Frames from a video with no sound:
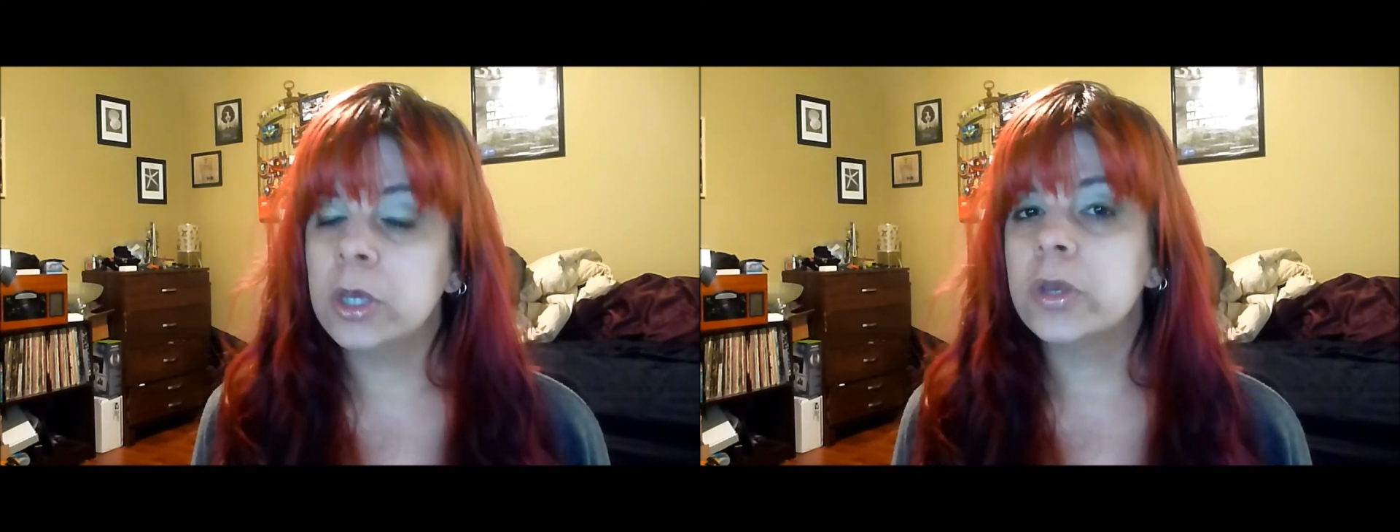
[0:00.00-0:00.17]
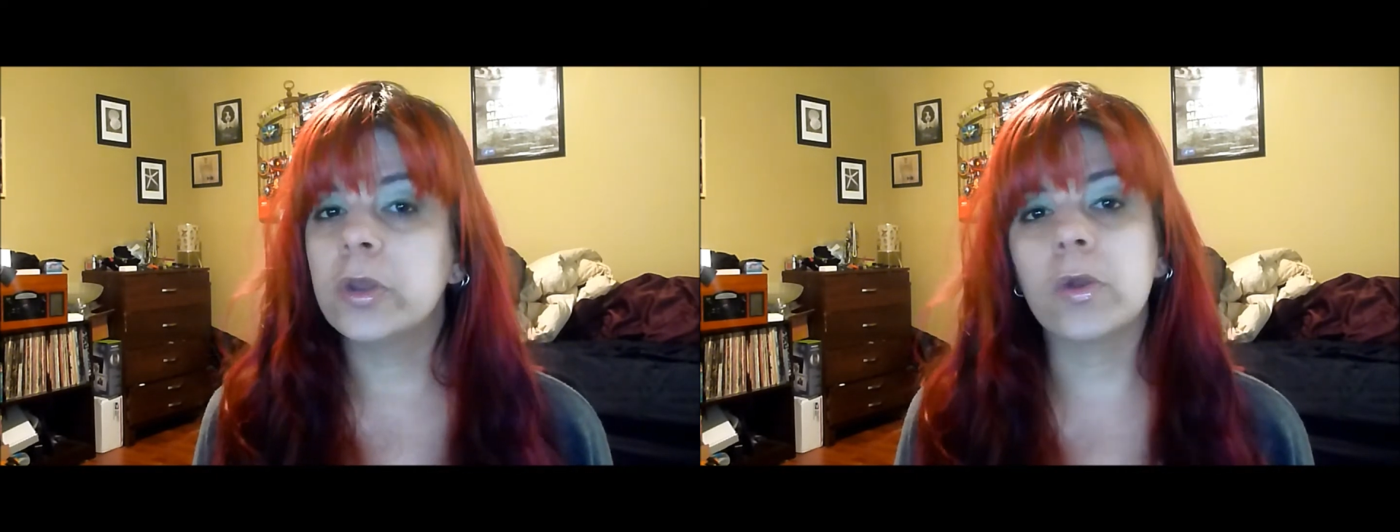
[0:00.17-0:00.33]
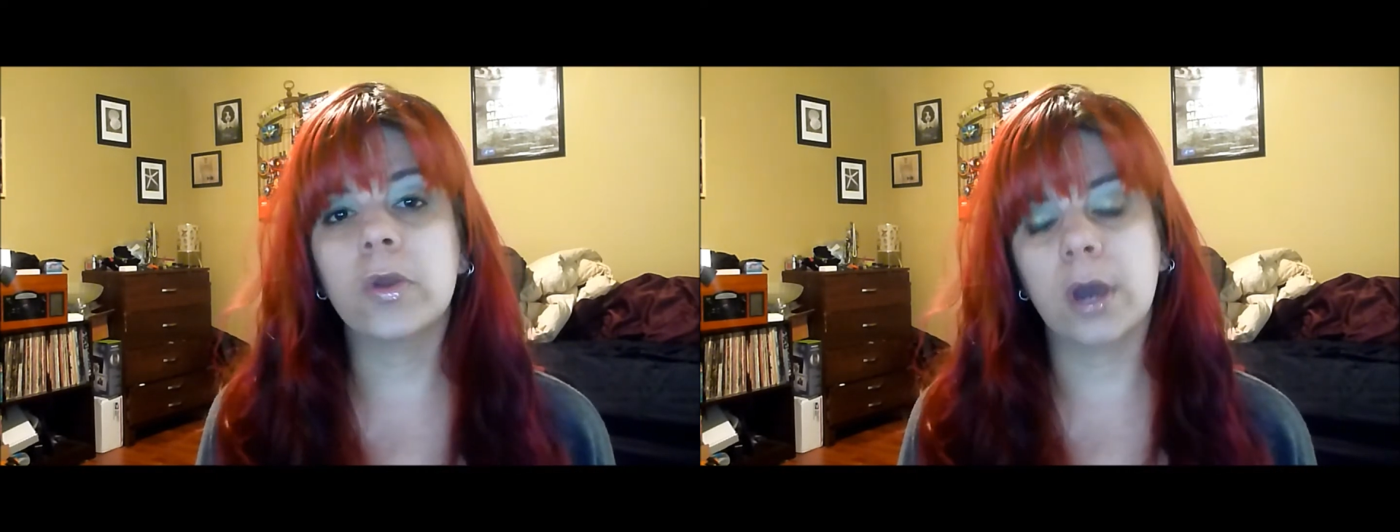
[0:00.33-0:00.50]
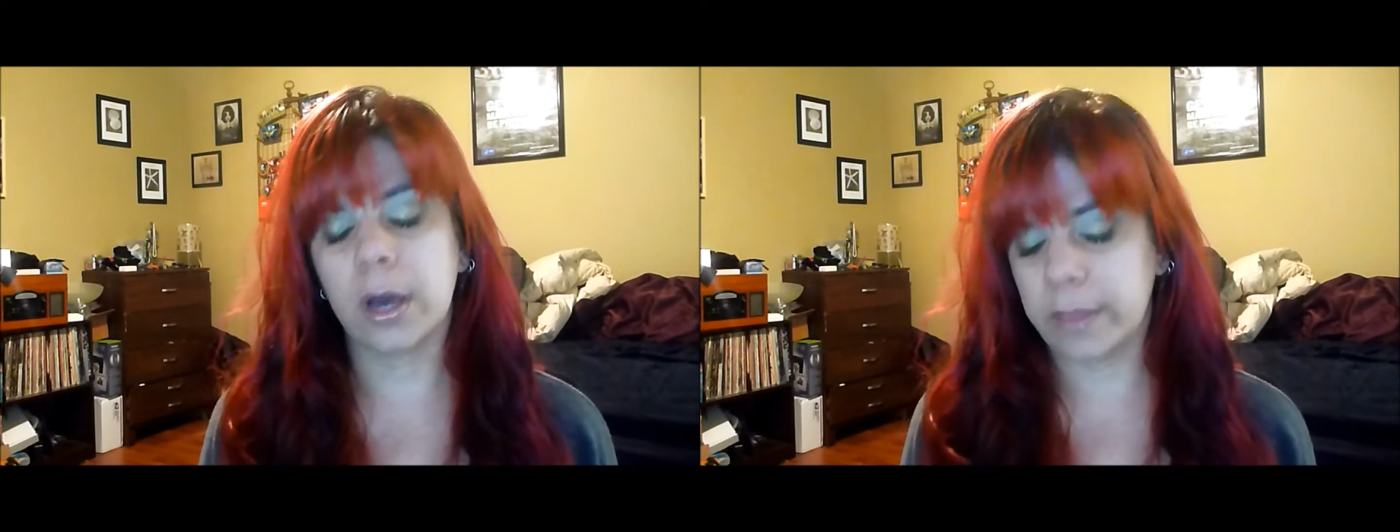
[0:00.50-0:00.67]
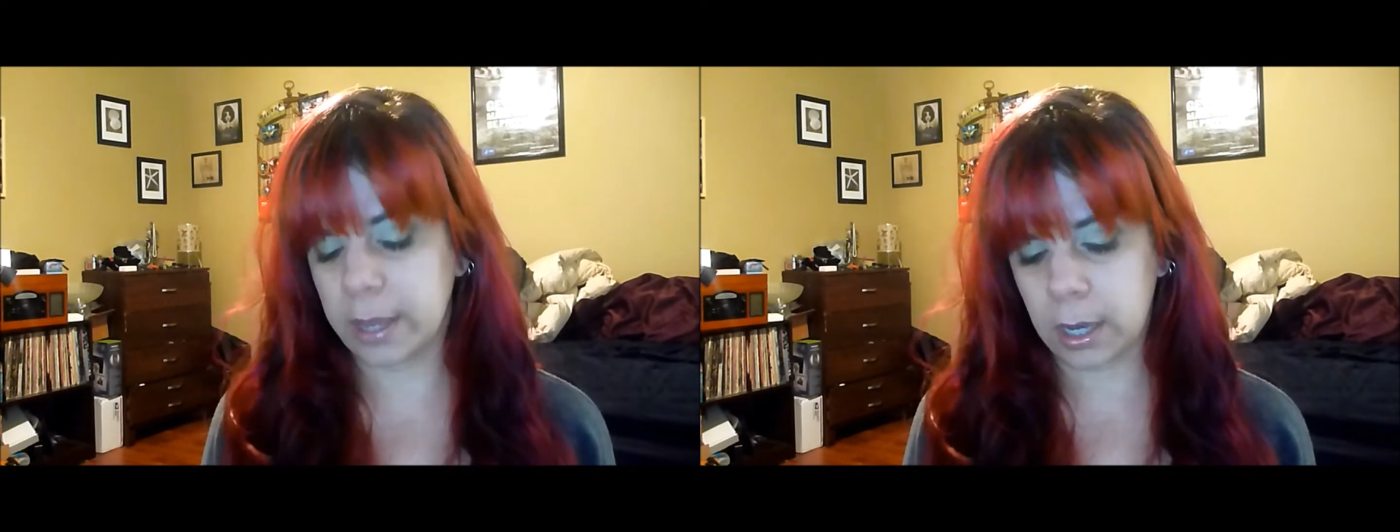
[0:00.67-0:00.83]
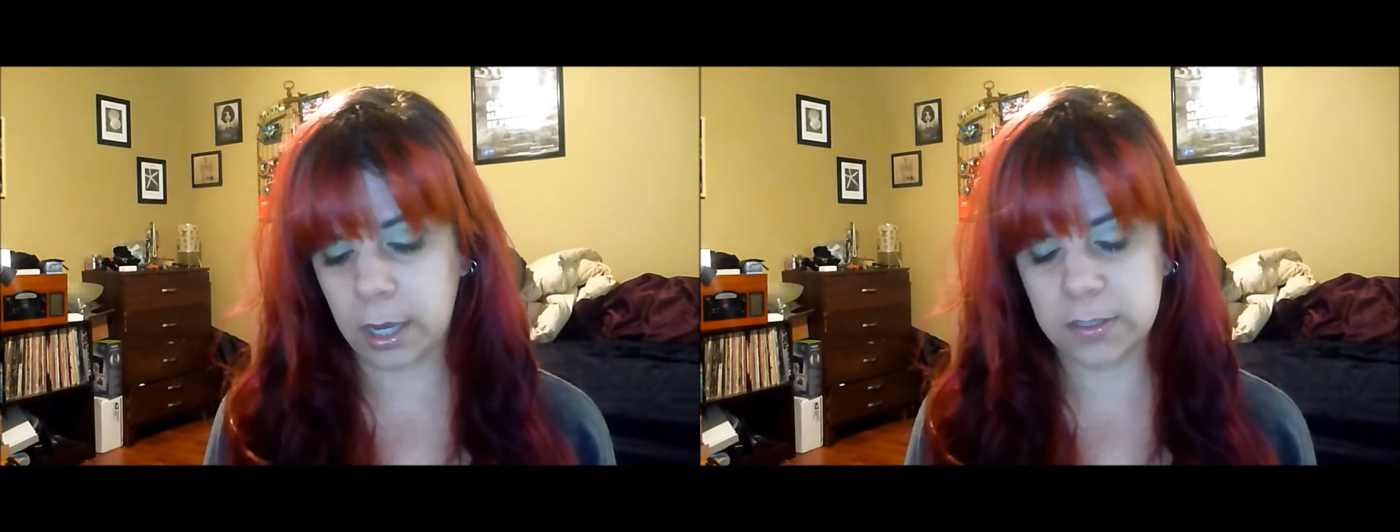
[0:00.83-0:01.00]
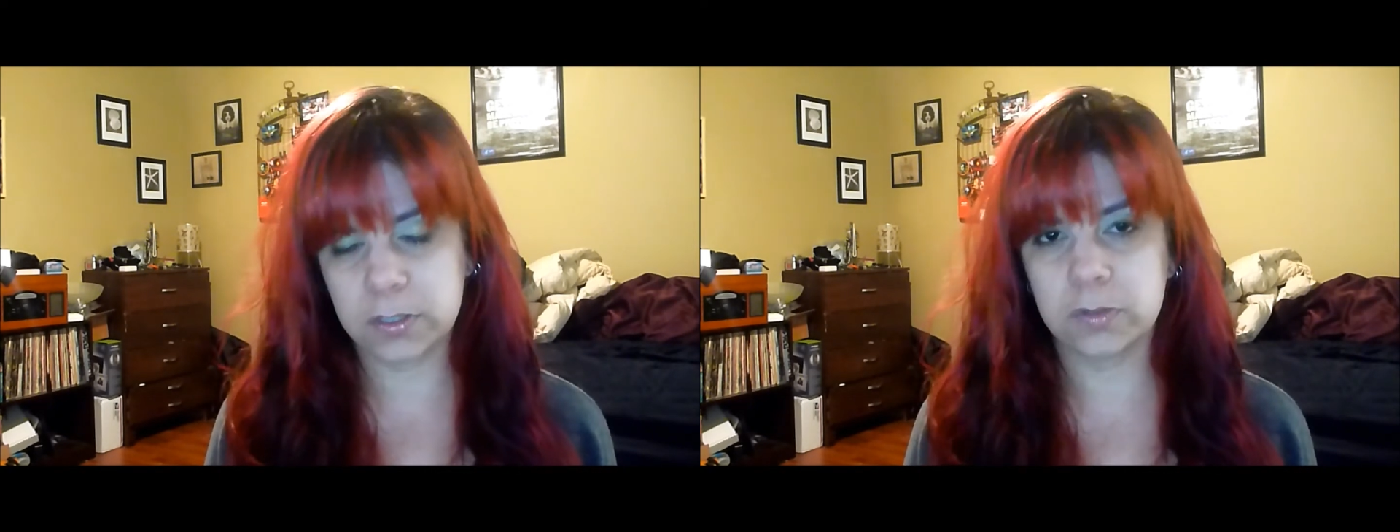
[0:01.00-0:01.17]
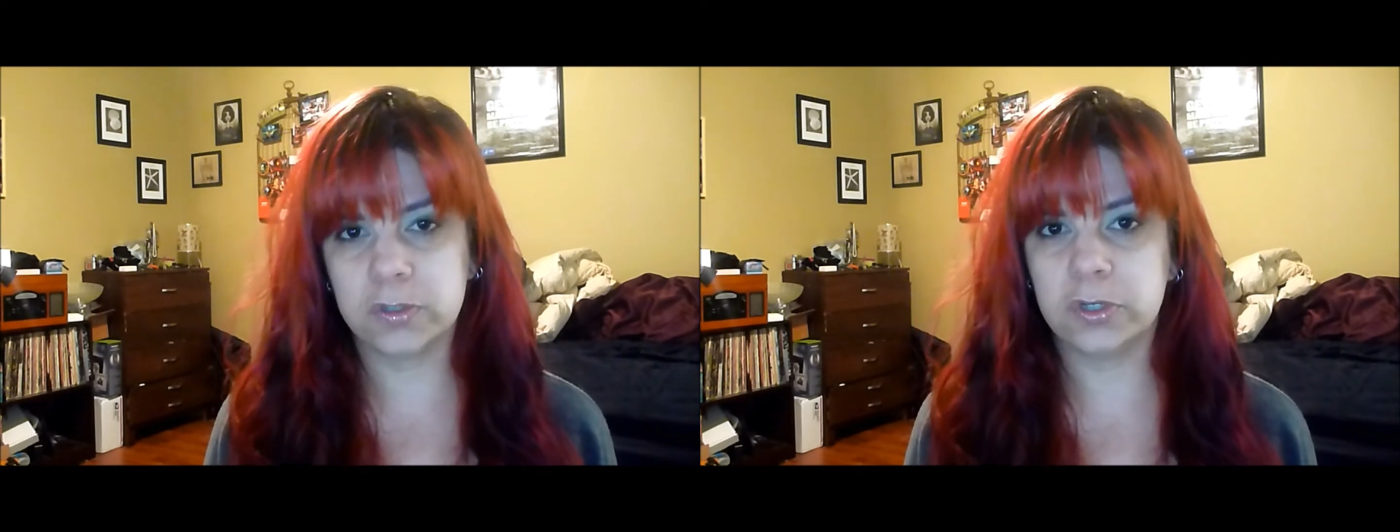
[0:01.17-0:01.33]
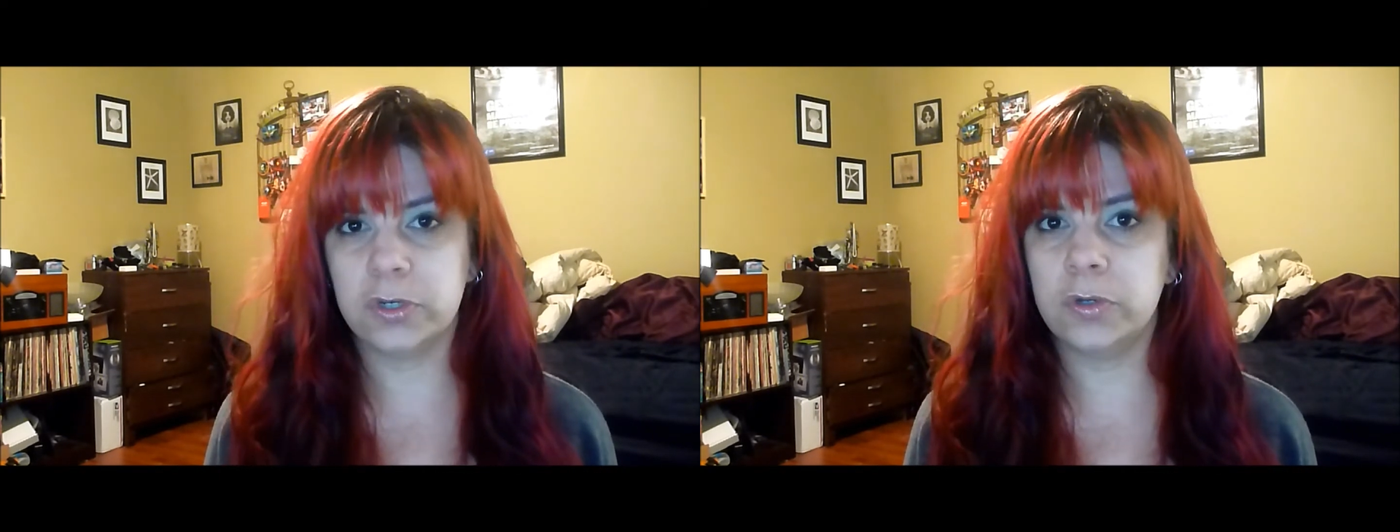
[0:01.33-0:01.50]
You're not like a high school
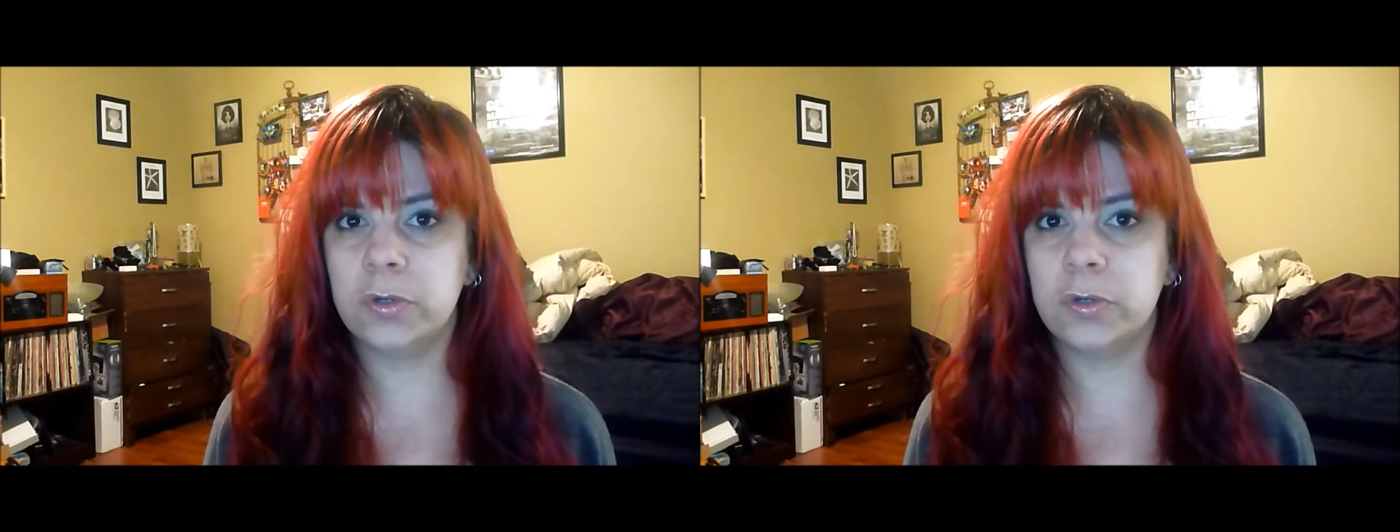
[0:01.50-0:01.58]
student